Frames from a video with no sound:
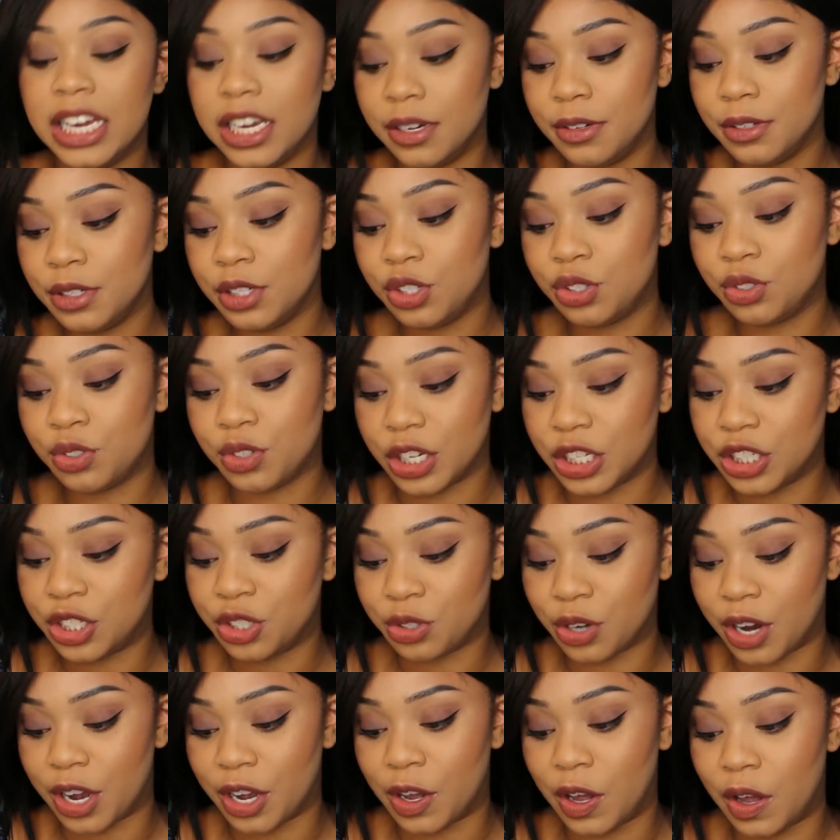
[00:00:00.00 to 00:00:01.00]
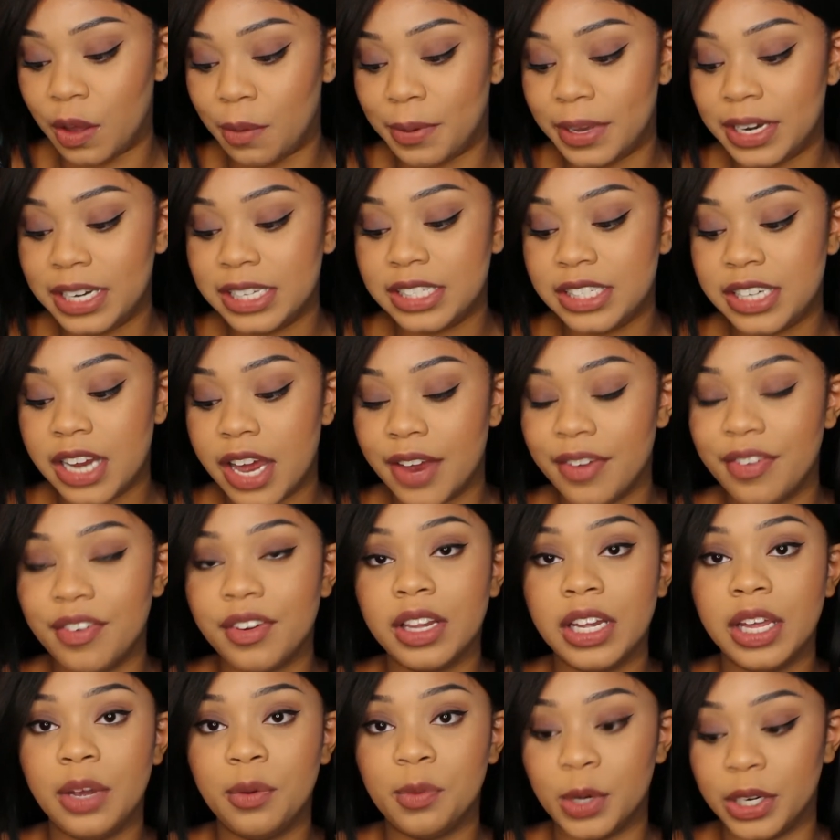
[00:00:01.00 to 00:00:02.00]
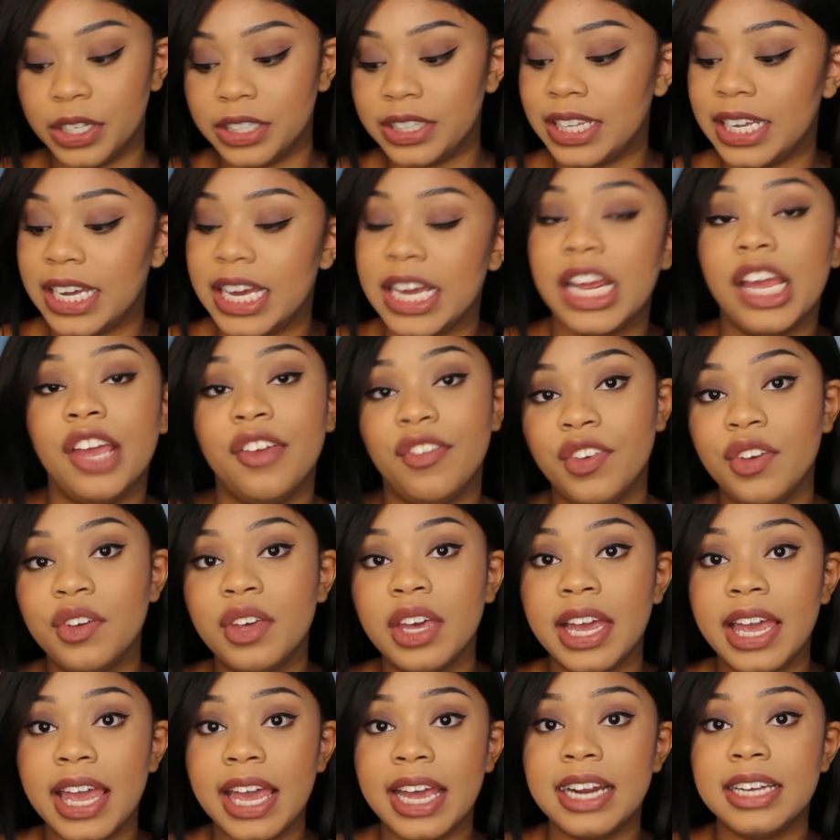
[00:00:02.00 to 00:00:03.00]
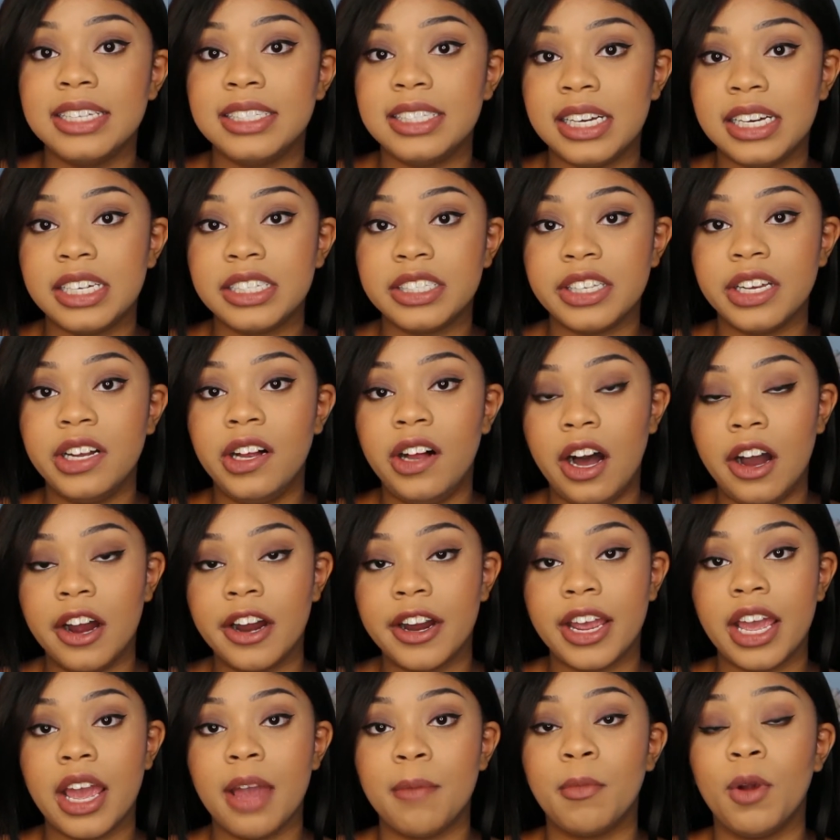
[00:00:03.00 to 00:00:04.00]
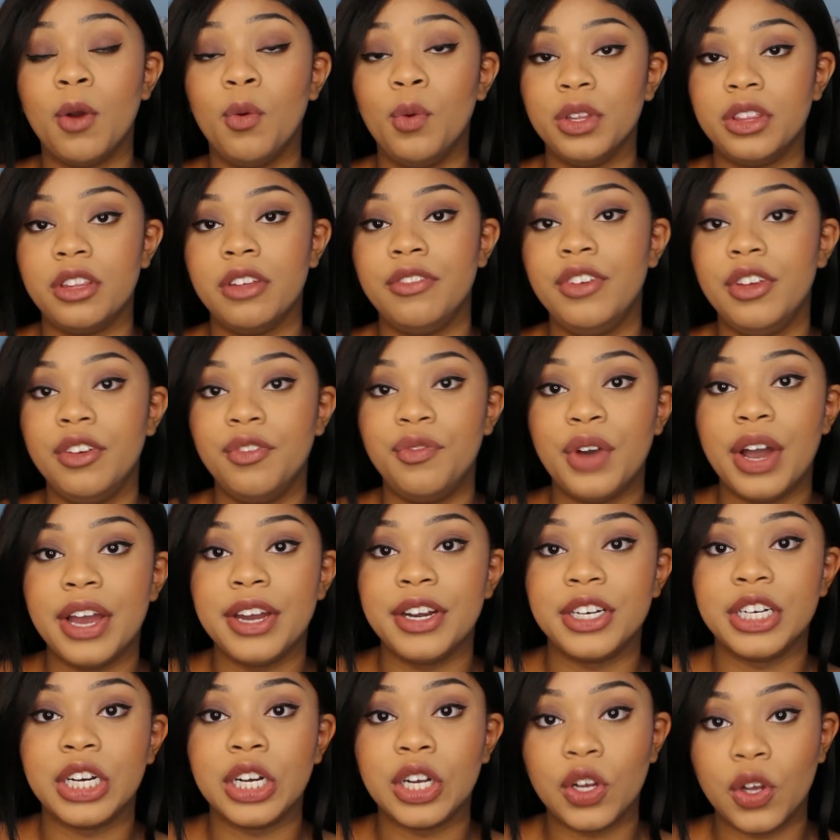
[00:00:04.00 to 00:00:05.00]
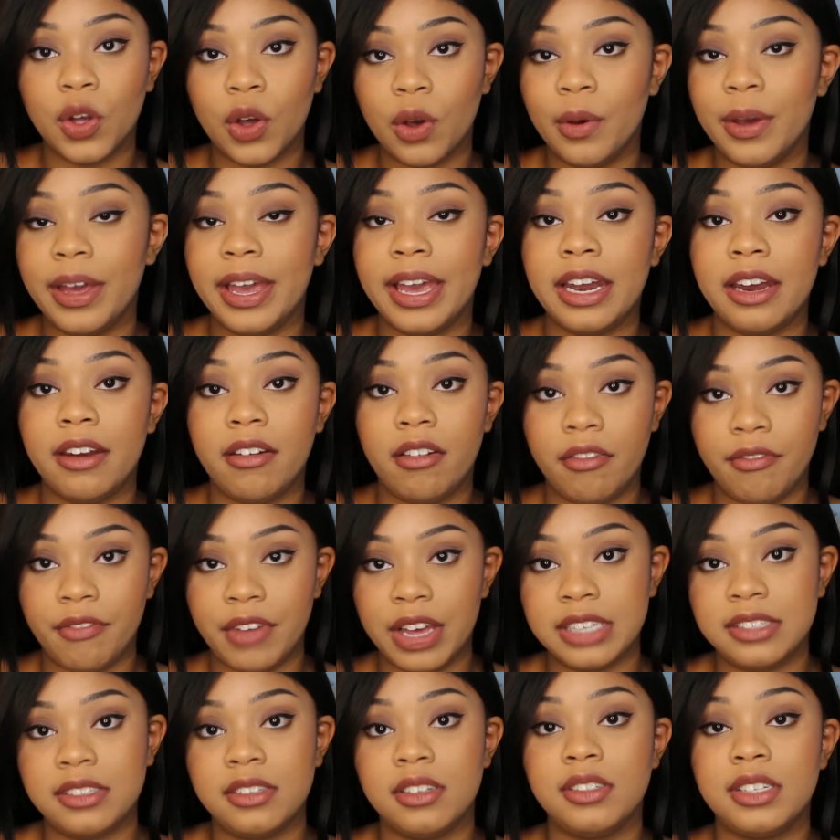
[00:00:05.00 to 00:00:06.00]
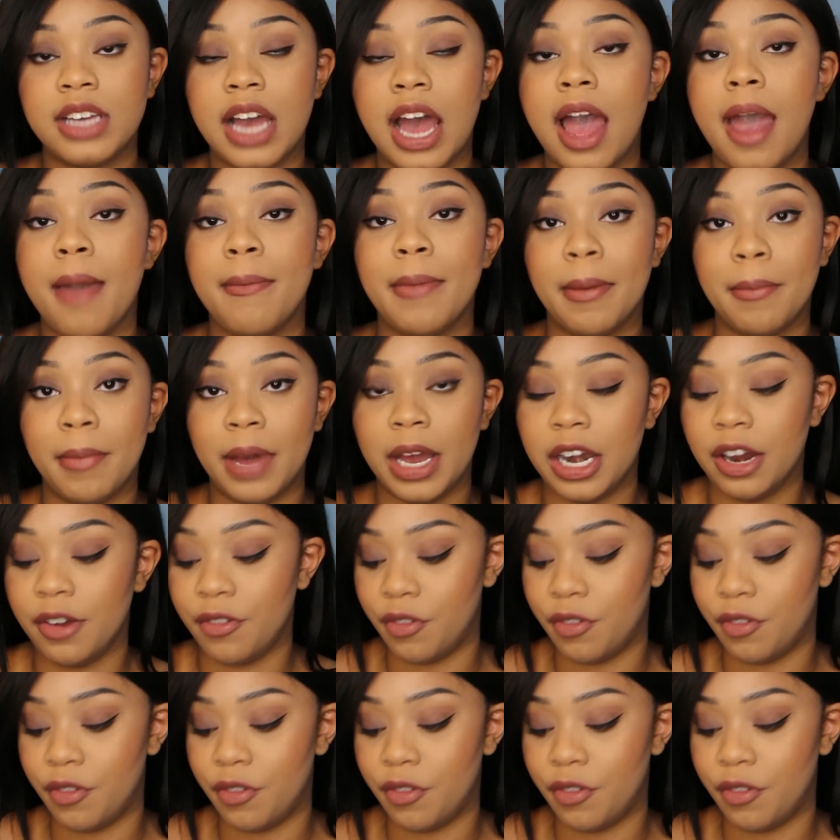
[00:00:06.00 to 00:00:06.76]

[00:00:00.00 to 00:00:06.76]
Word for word: It was a struggle, but it's definitely worth it. If you can get a DSLR camera with a viewfinder, go ahead and invest the time and money